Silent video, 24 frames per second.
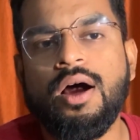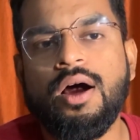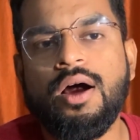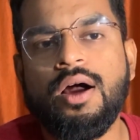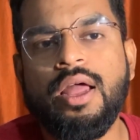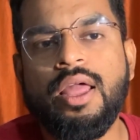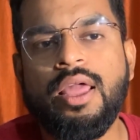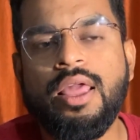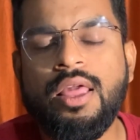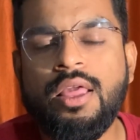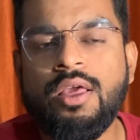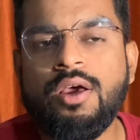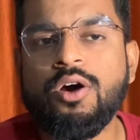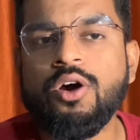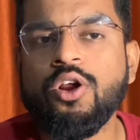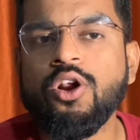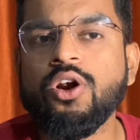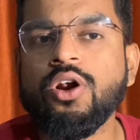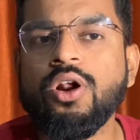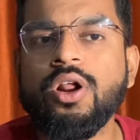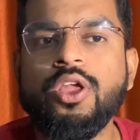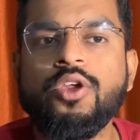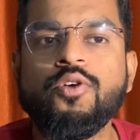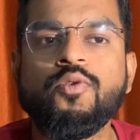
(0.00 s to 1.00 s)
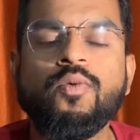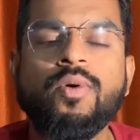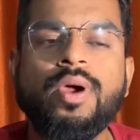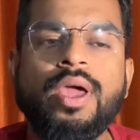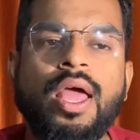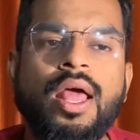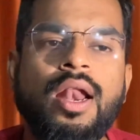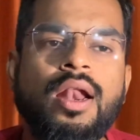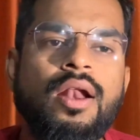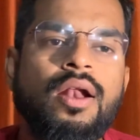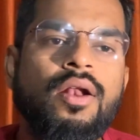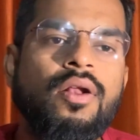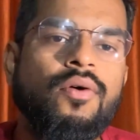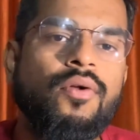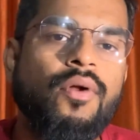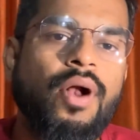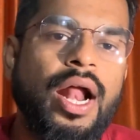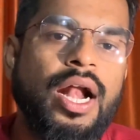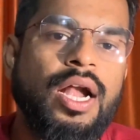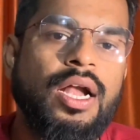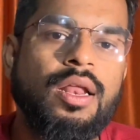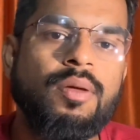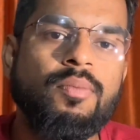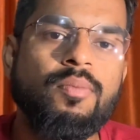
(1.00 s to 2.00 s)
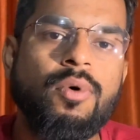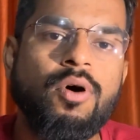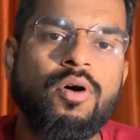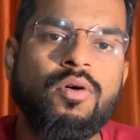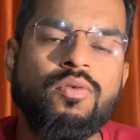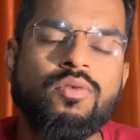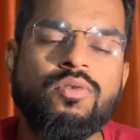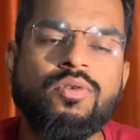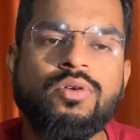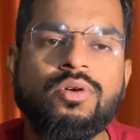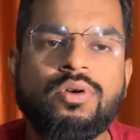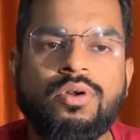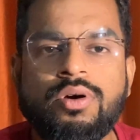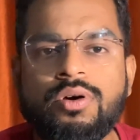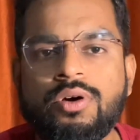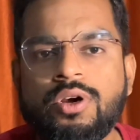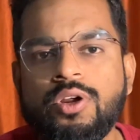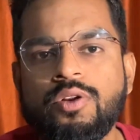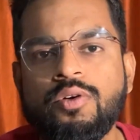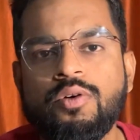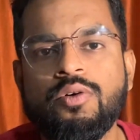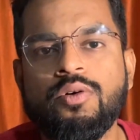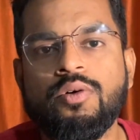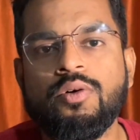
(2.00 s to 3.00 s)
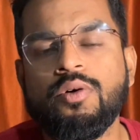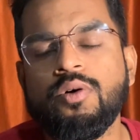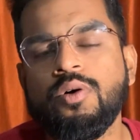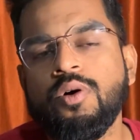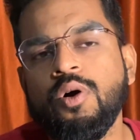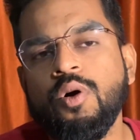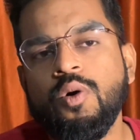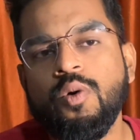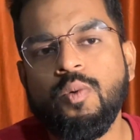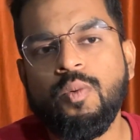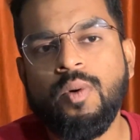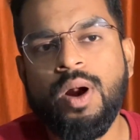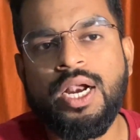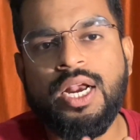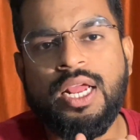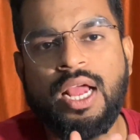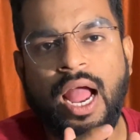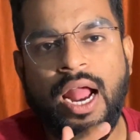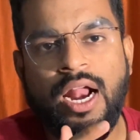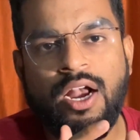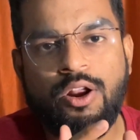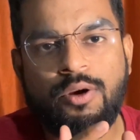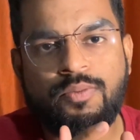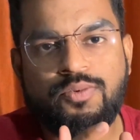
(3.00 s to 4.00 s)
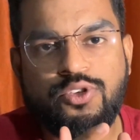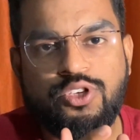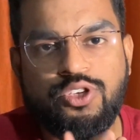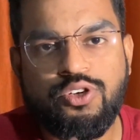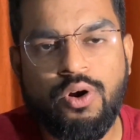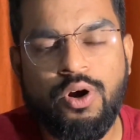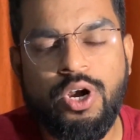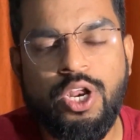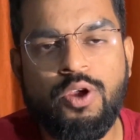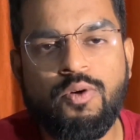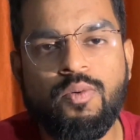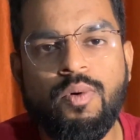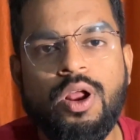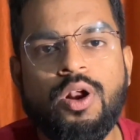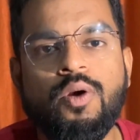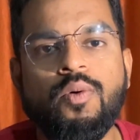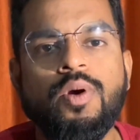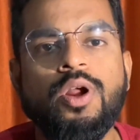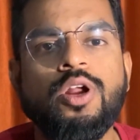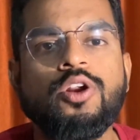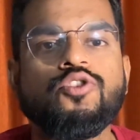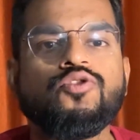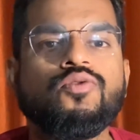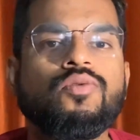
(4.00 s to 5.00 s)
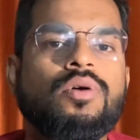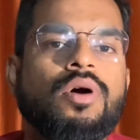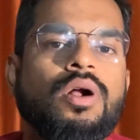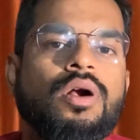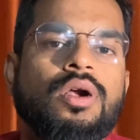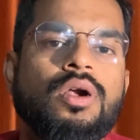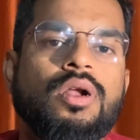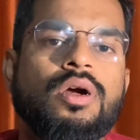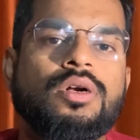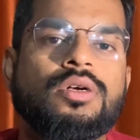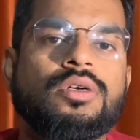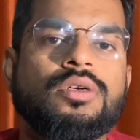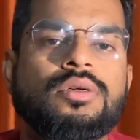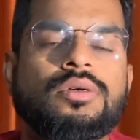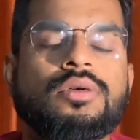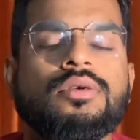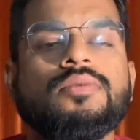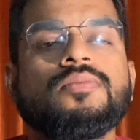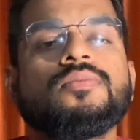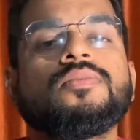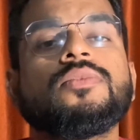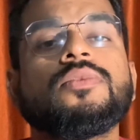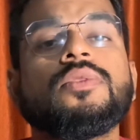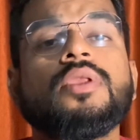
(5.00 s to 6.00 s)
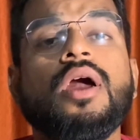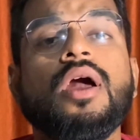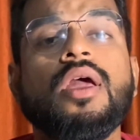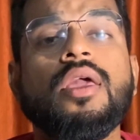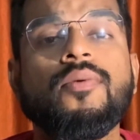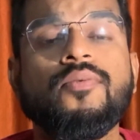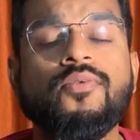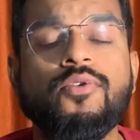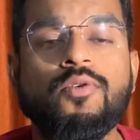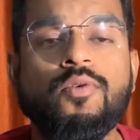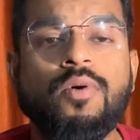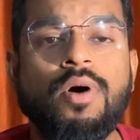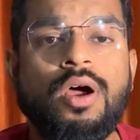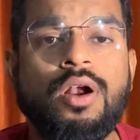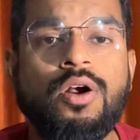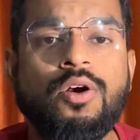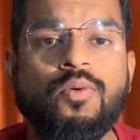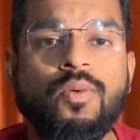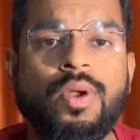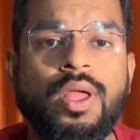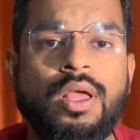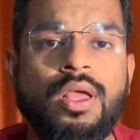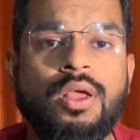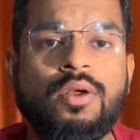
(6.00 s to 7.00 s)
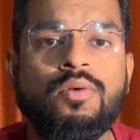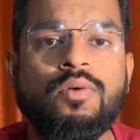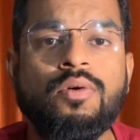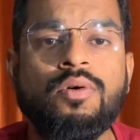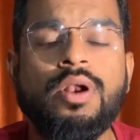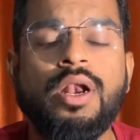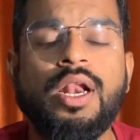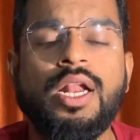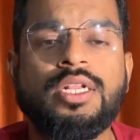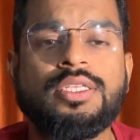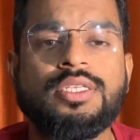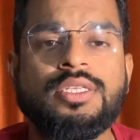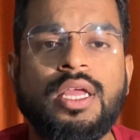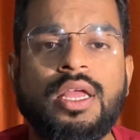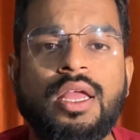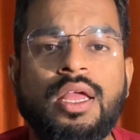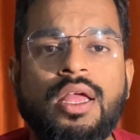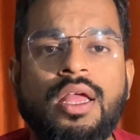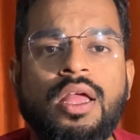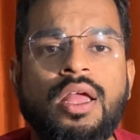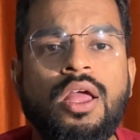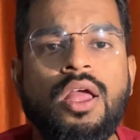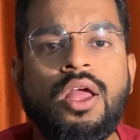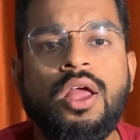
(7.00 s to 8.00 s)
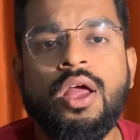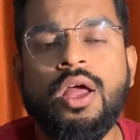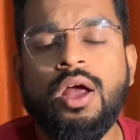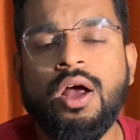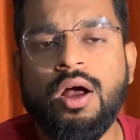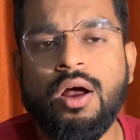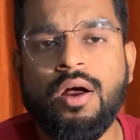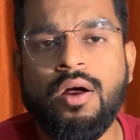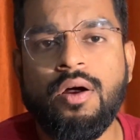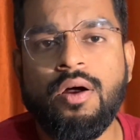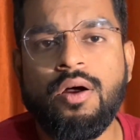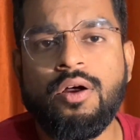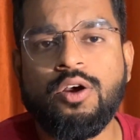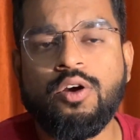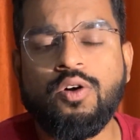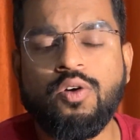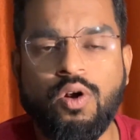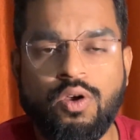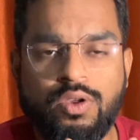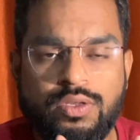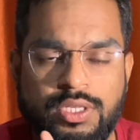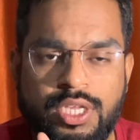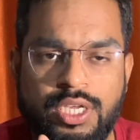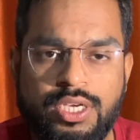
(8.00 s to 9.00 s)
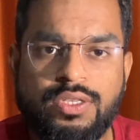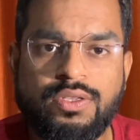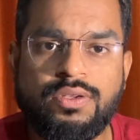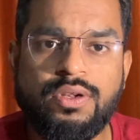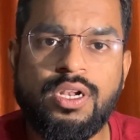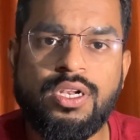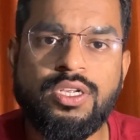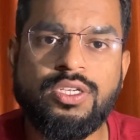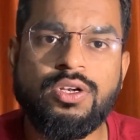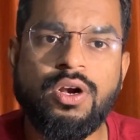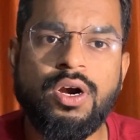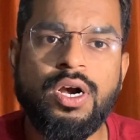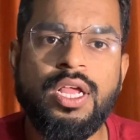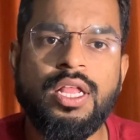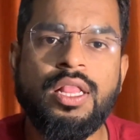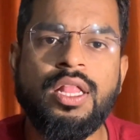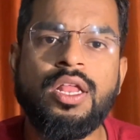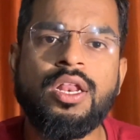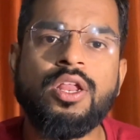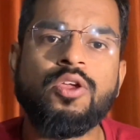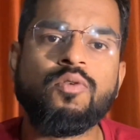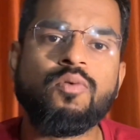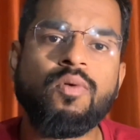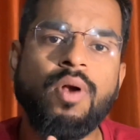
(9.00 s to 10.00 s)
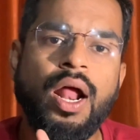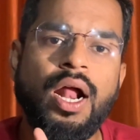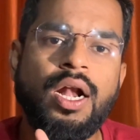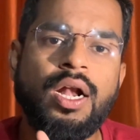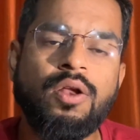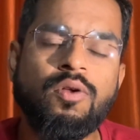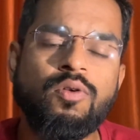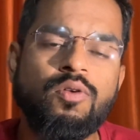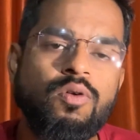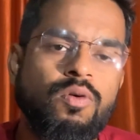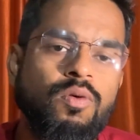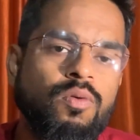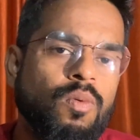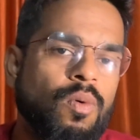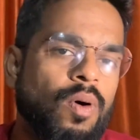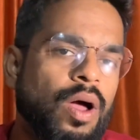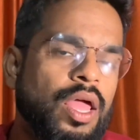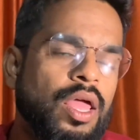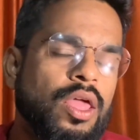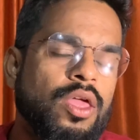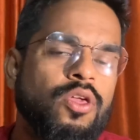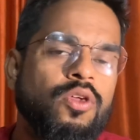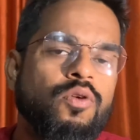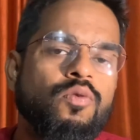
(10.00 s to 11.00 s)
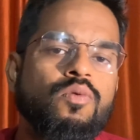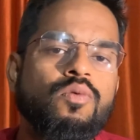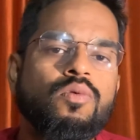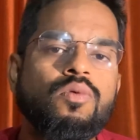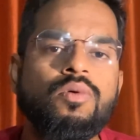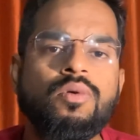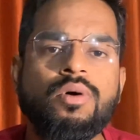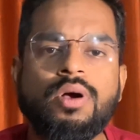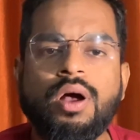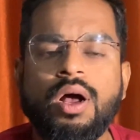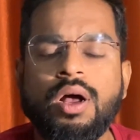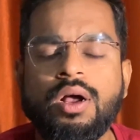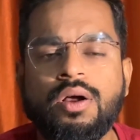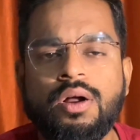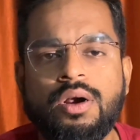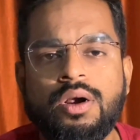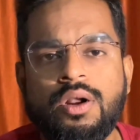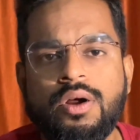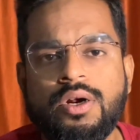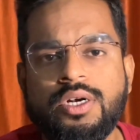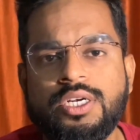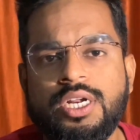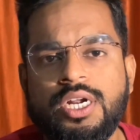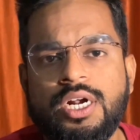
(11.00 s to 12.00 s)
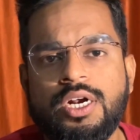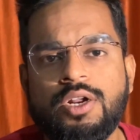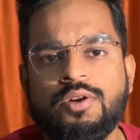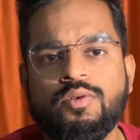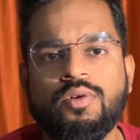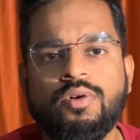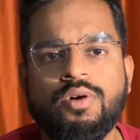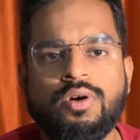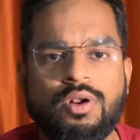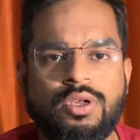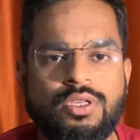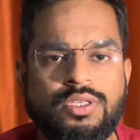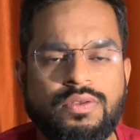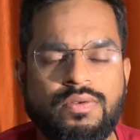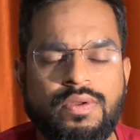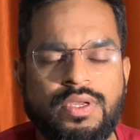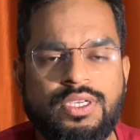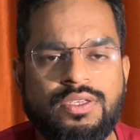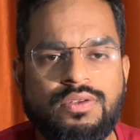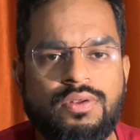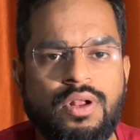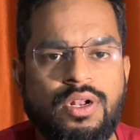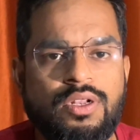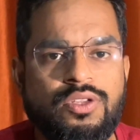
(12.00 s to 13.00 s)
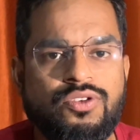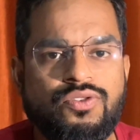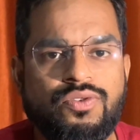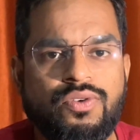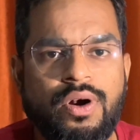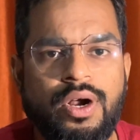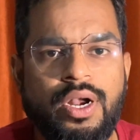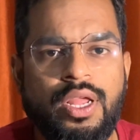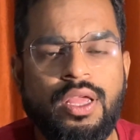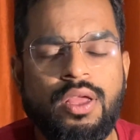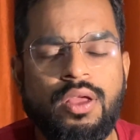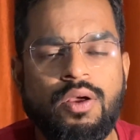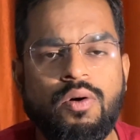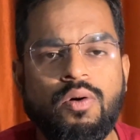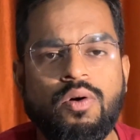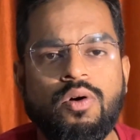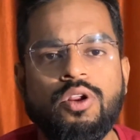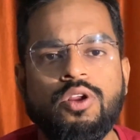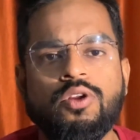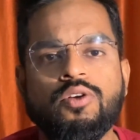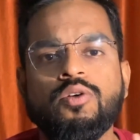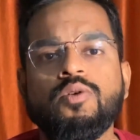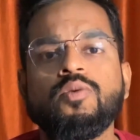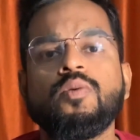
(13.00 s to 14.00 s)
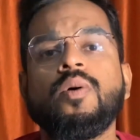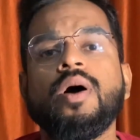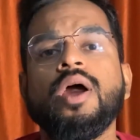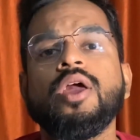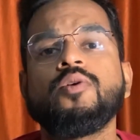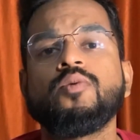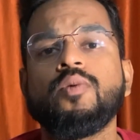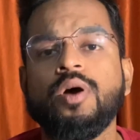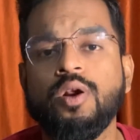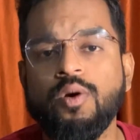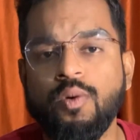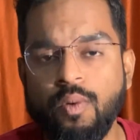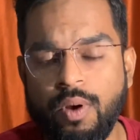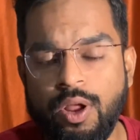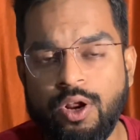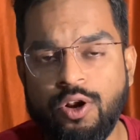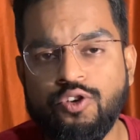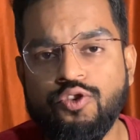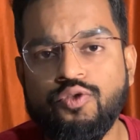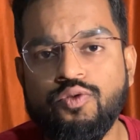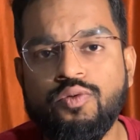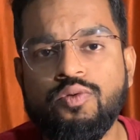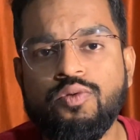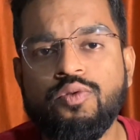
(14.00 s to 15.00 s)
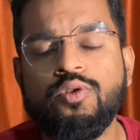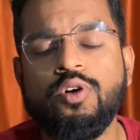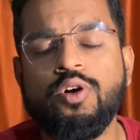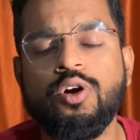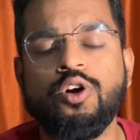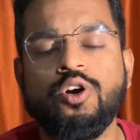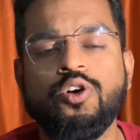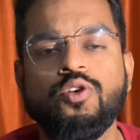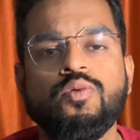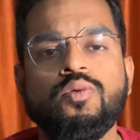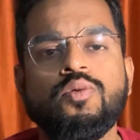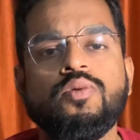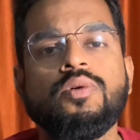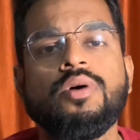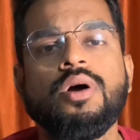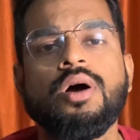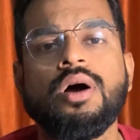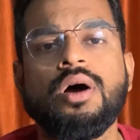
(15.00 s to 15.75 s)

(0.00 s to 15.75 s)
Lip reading: Here you can write about what kind of study you are going to conduct. If you are doing let's say cross-sectional study, then you write why you conducted cross-sectional study, or why you are going to do